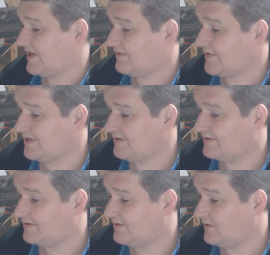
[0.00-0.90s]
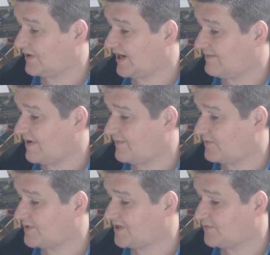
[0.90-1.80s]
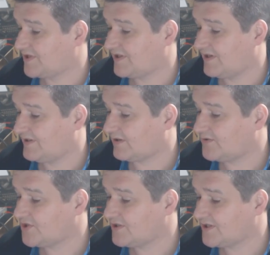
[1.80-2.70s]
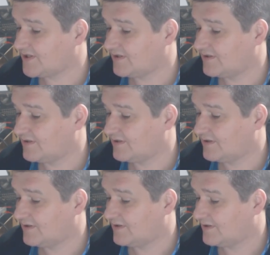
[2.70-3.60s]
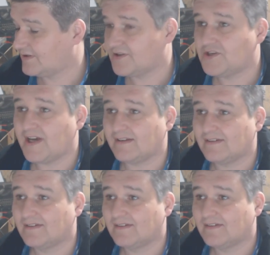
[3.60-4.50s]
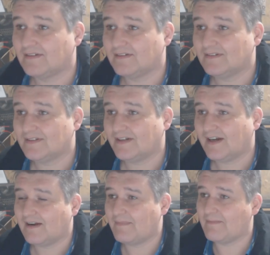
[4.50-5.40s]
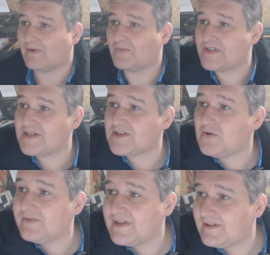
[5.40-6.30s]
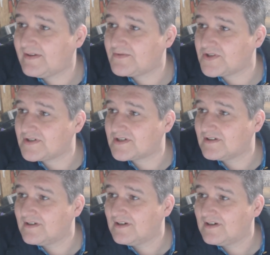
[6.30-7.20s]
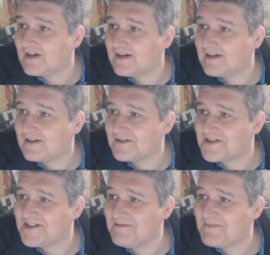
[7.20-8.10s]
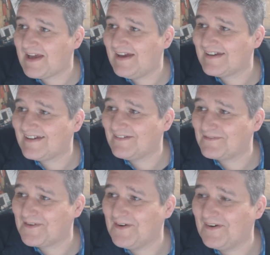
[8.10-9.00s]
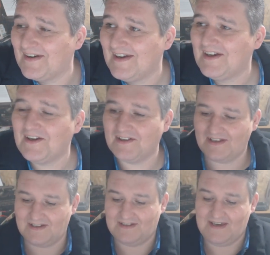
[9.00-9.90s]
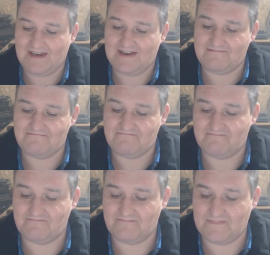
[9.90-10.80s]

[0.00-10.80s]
was it that one? No, I can't remember. Was it the Indulgence? Shit. Can't remember. Was this called the Indulgence? It's the same tank I've got. The